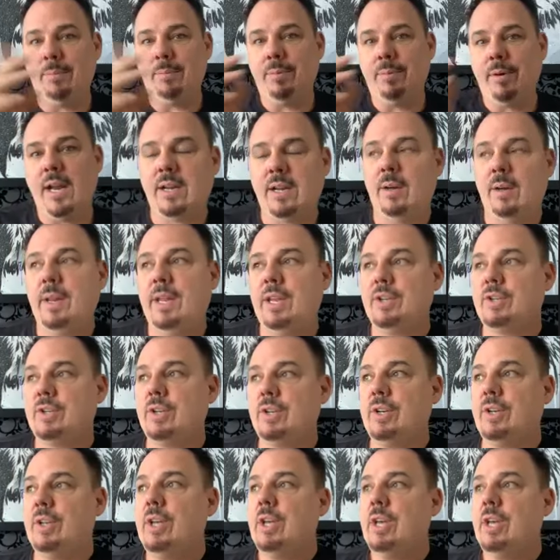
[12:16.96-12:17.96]
product
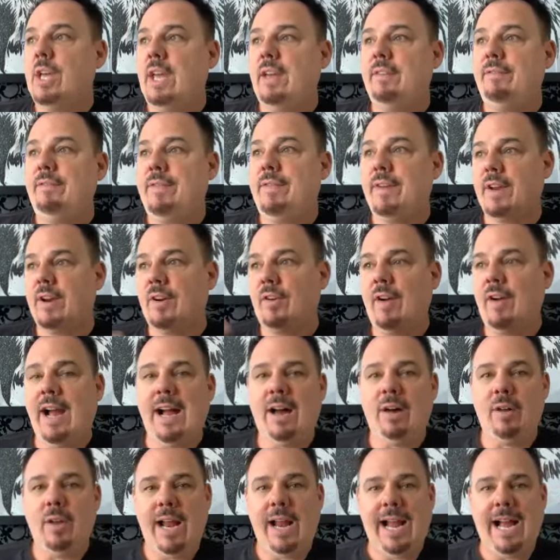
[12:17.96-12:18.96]
combination and figure
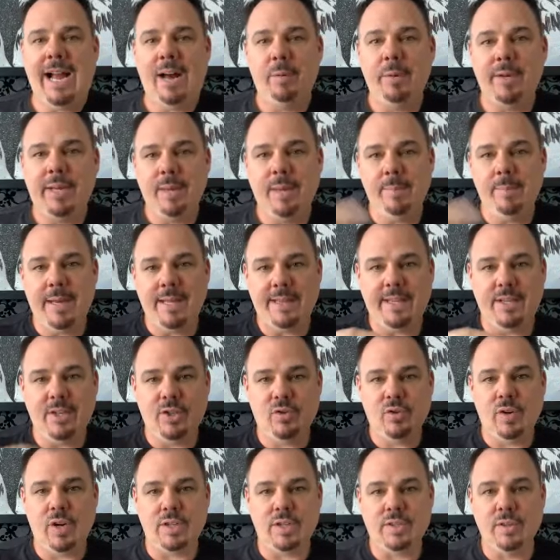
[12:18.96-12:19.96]
out how we can make these
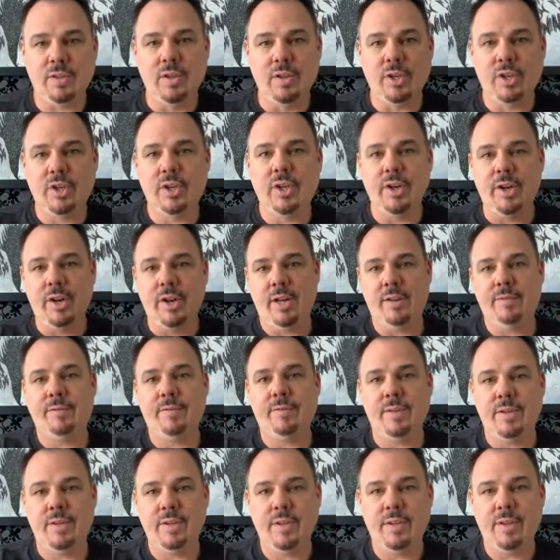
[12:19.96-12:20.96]
trucks look good enough
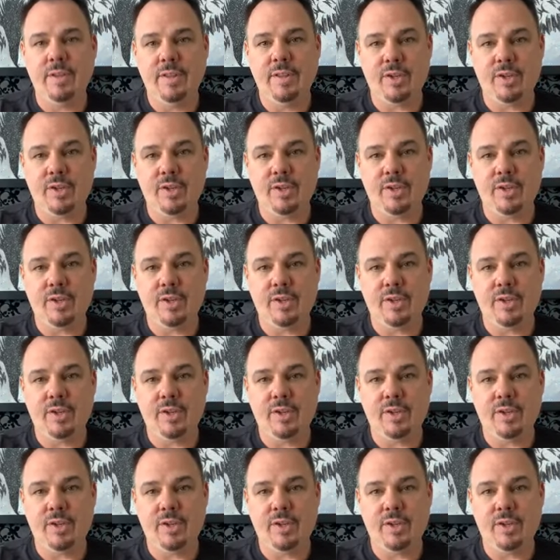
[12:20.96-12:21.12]
for the,